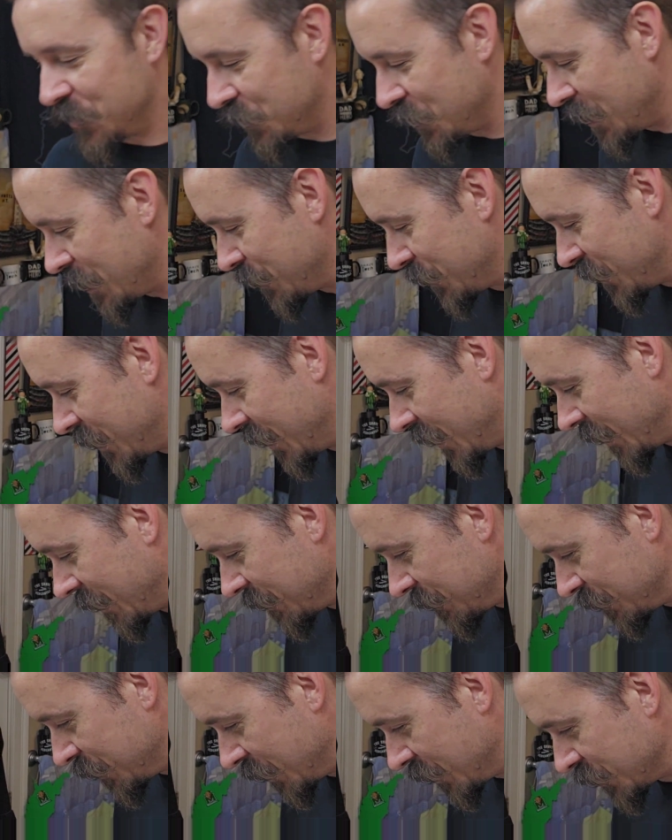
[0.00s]
strop
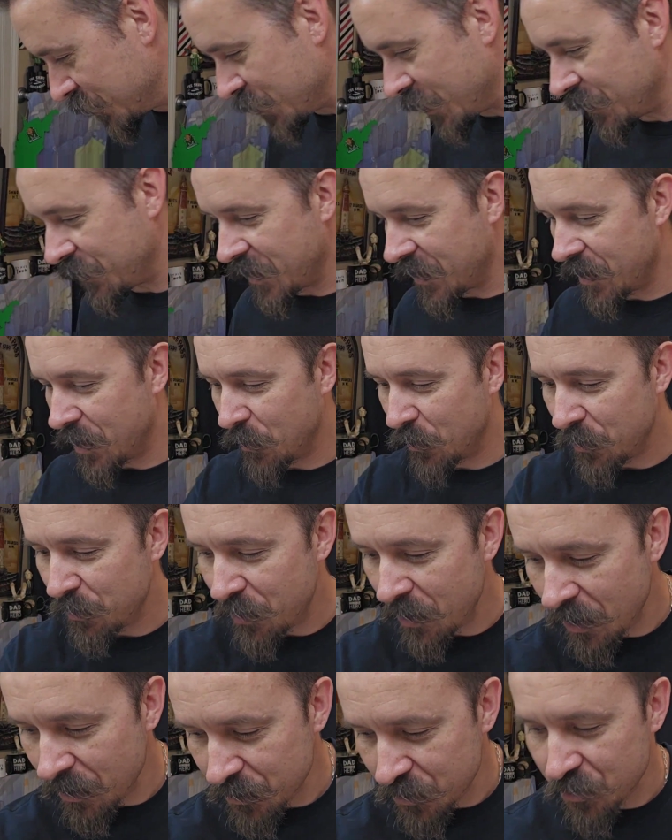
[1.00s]
thing because when I found out what
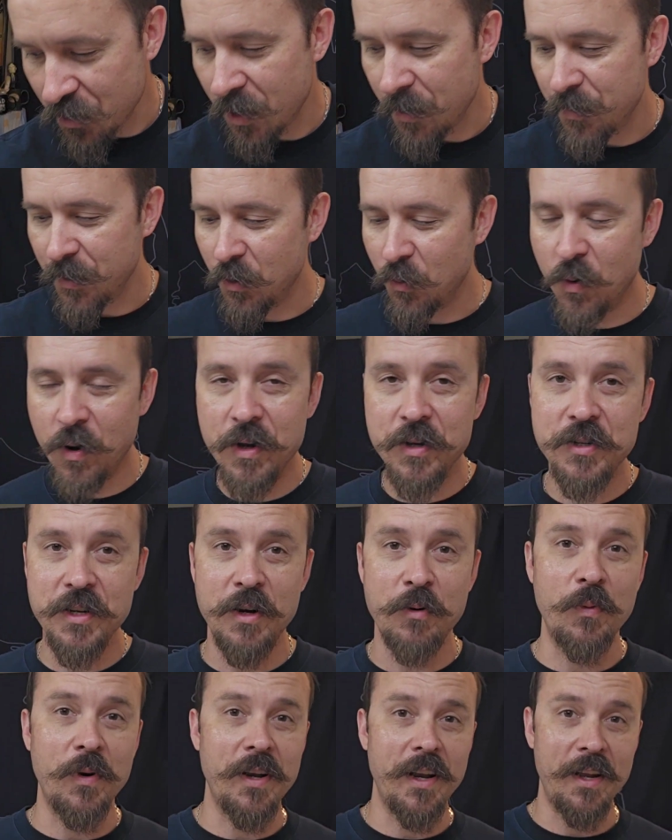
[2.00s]
palm stropping was,
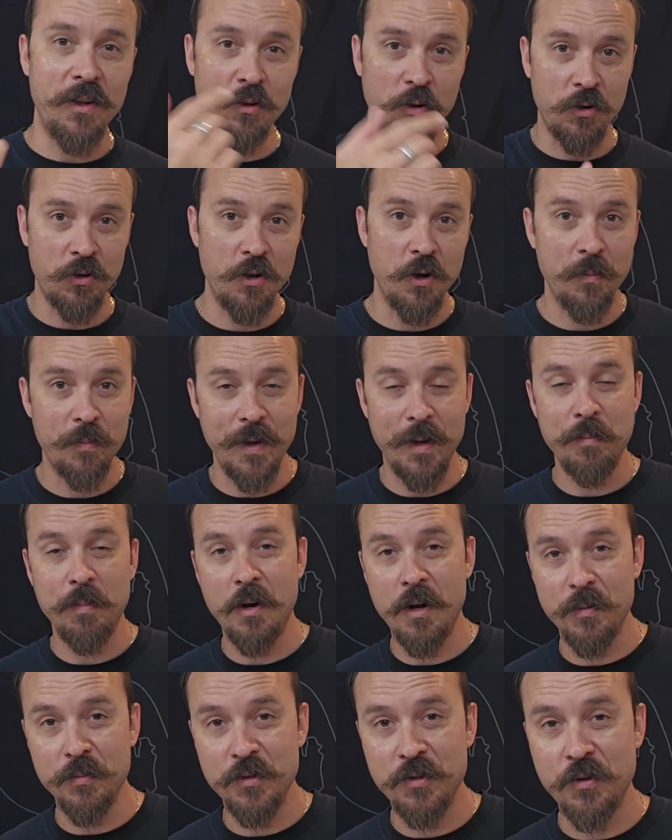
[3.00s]
I went and looked up a
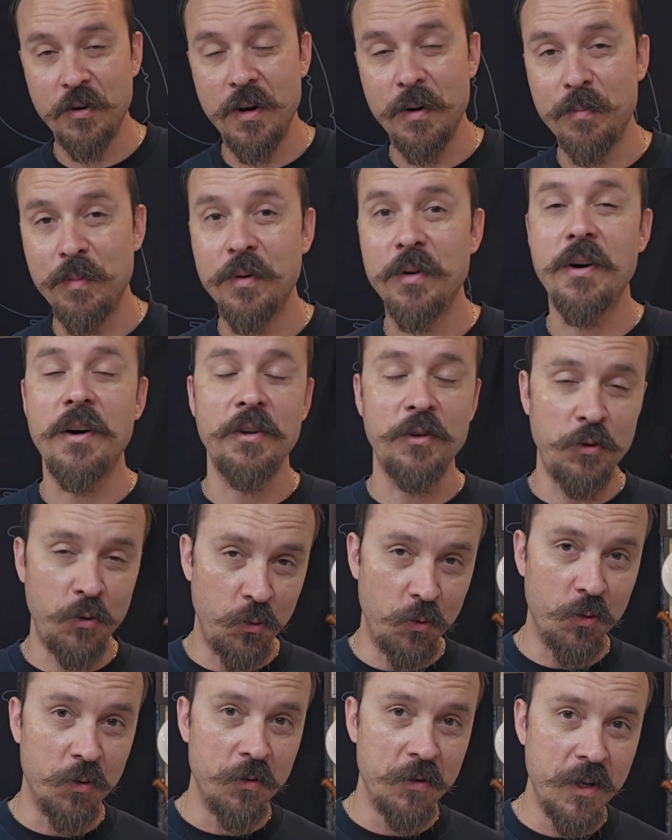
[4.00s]
palm strop on
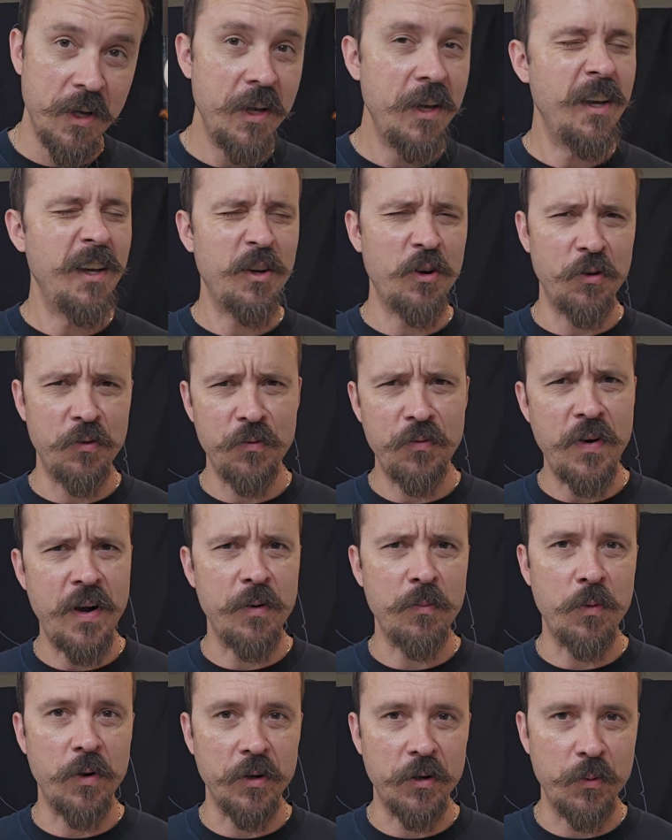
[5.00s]
Google. Couldn't
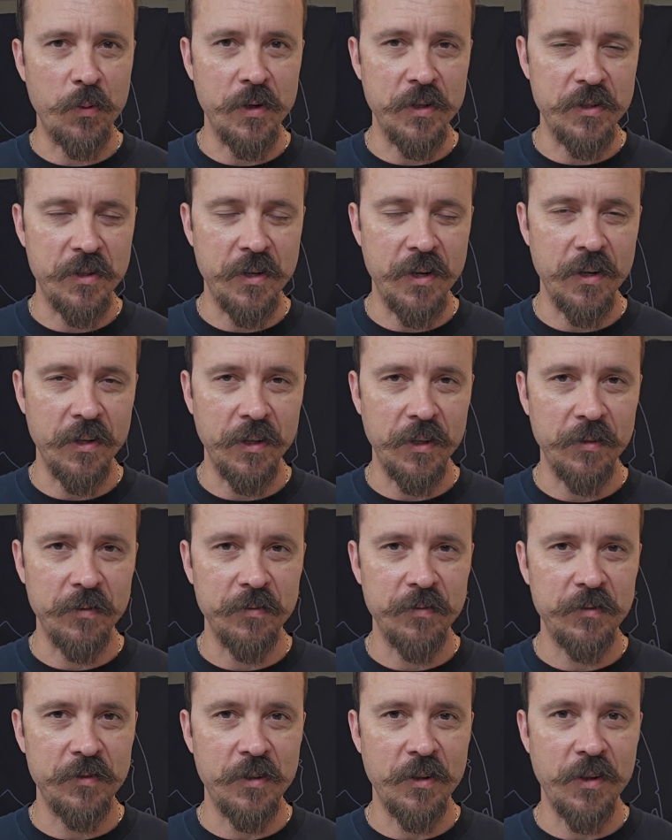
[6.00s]
find one coincidentally
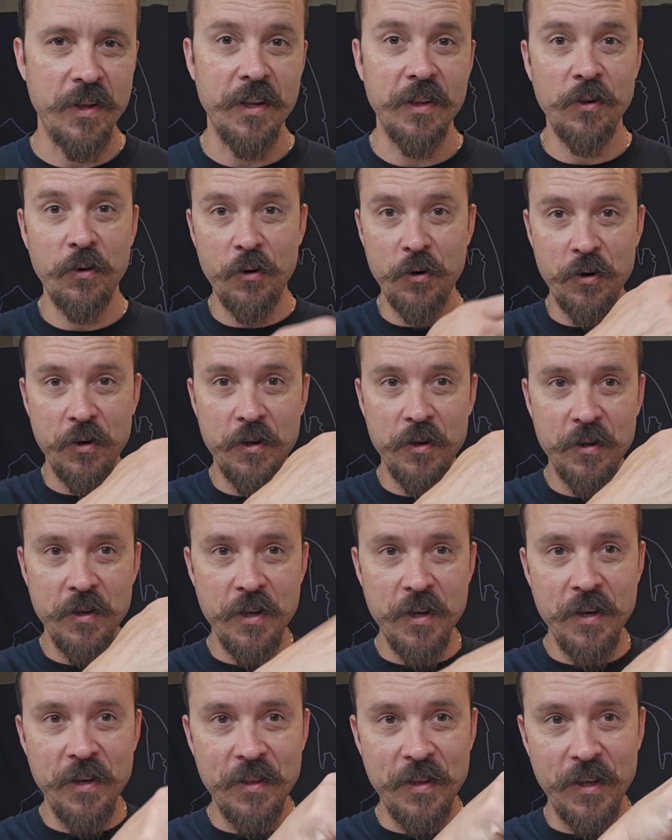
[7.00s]
until I learned
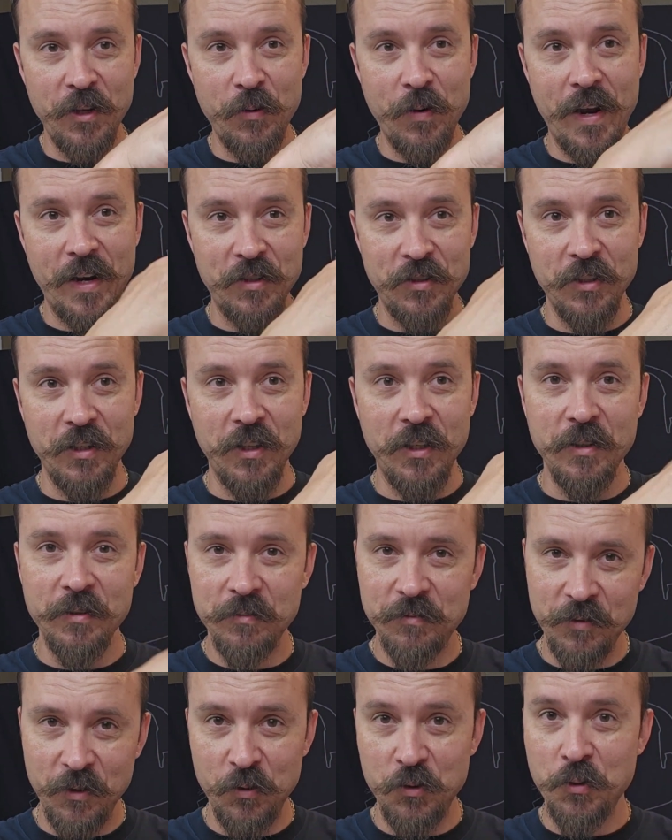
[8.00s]
that you actually
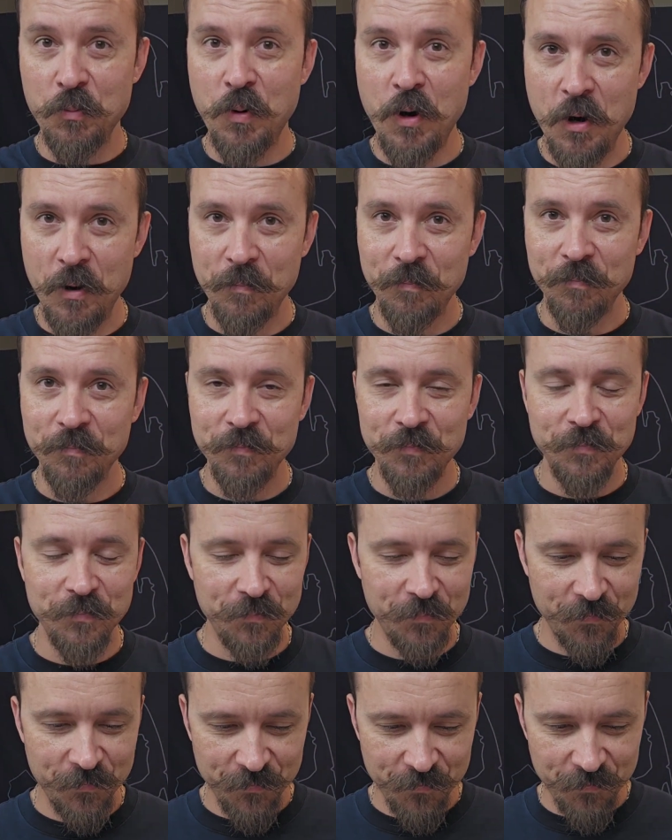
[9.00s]
use your palm
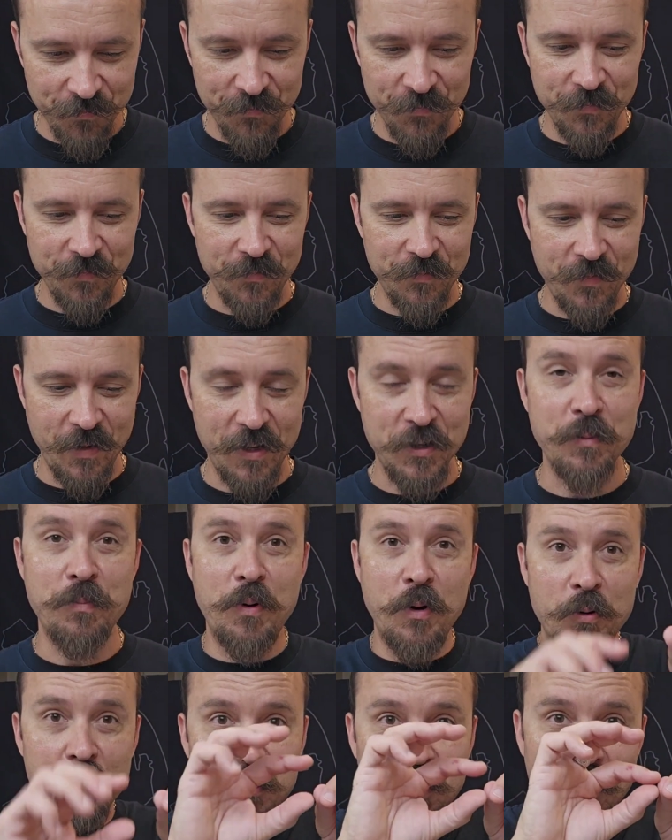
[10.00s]
as
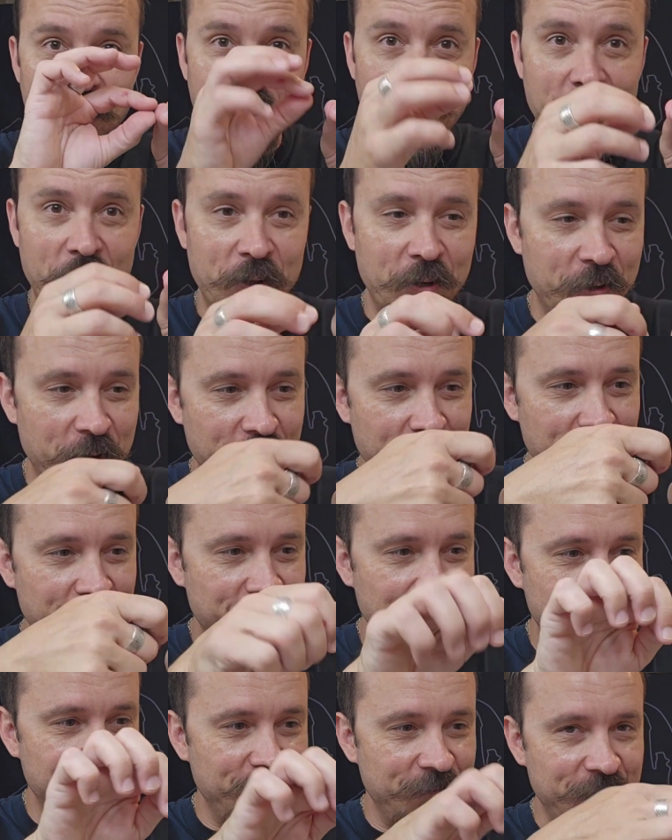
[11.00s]
opposed to like a little,
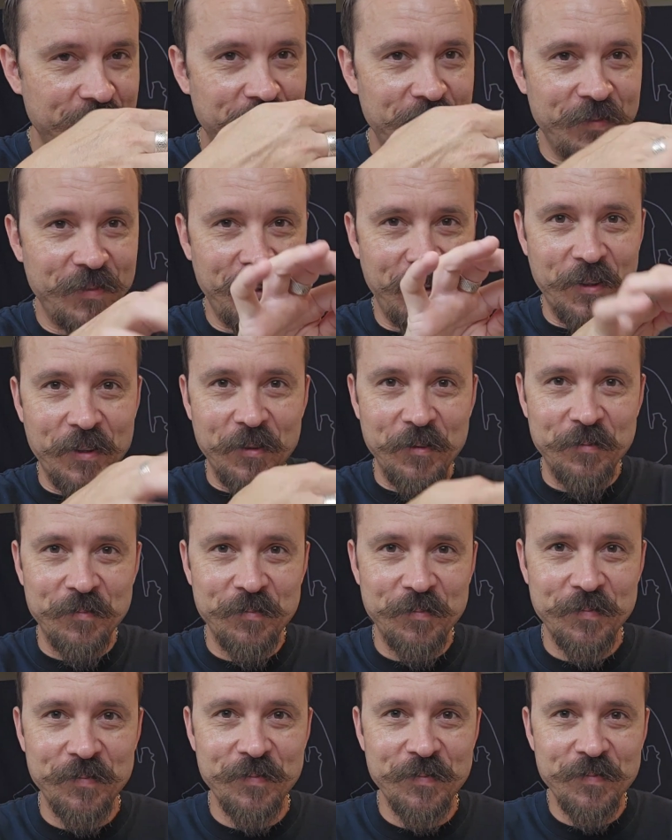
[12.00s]
you know,
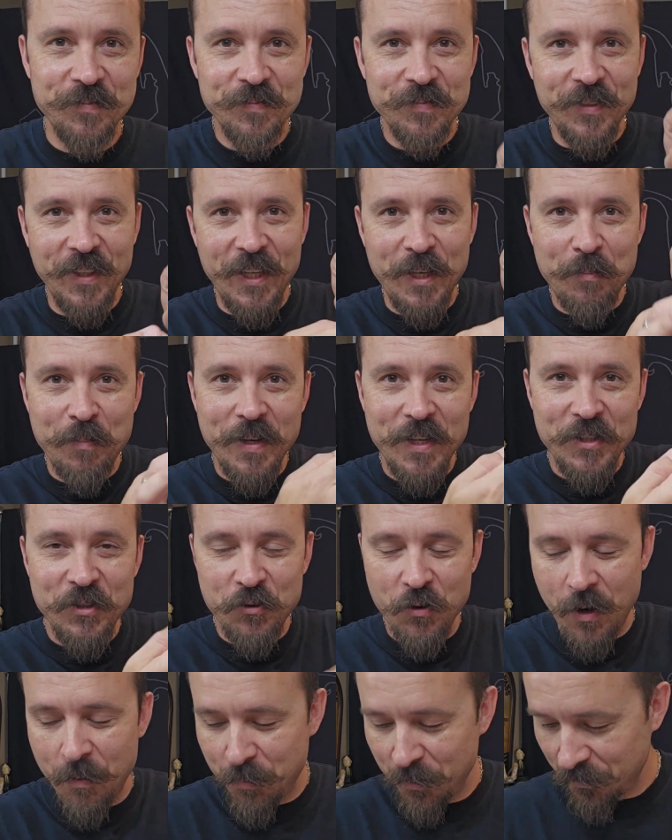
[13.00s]
itty bitty
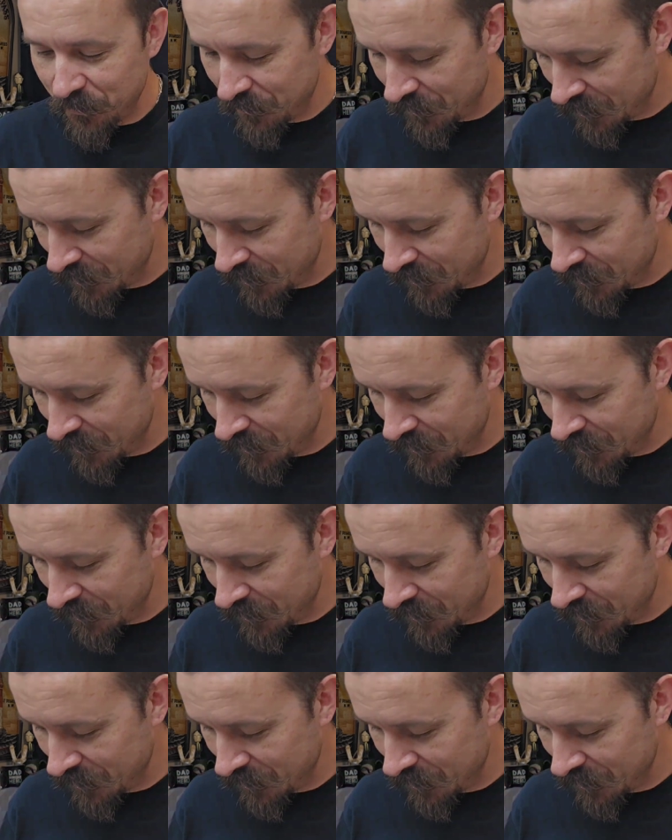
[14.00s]
strop.